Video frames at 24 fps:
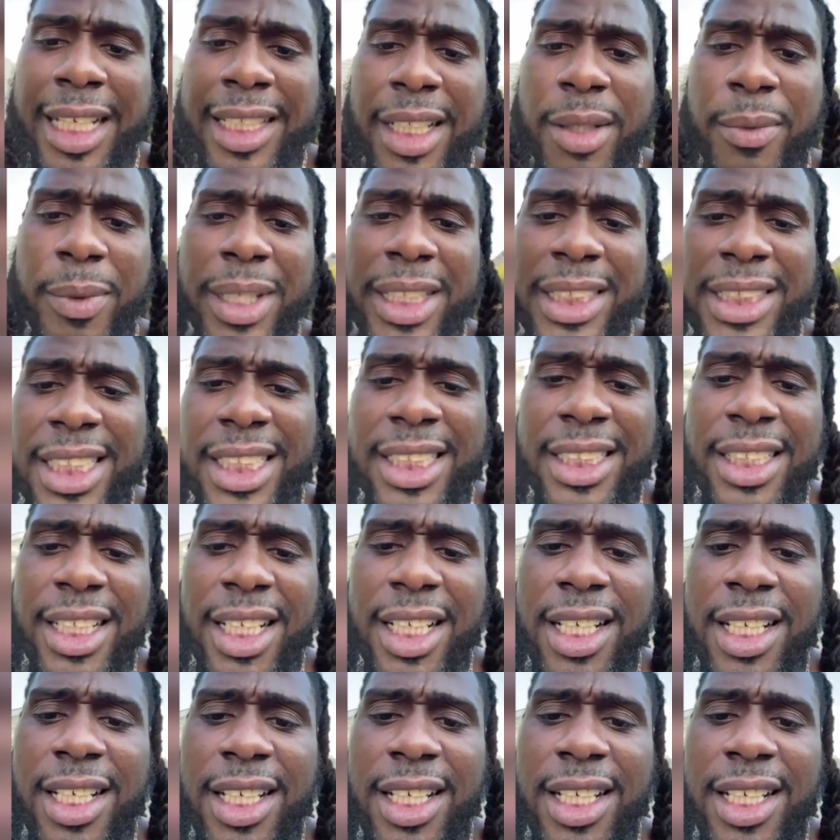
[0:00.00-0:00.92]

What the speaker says: I think, what is it?